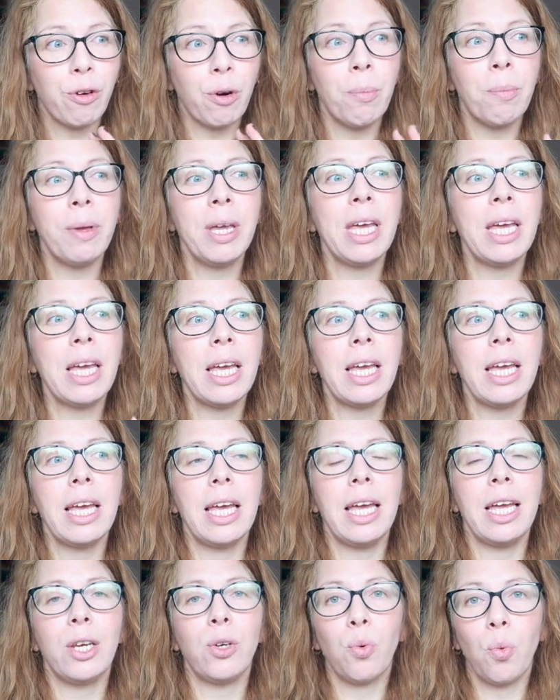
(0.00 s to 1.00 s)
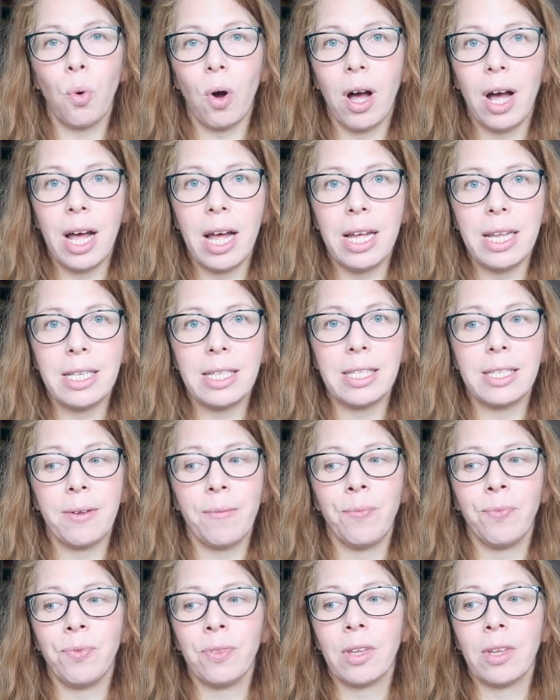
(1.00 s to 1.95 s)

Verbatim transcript: For me, it was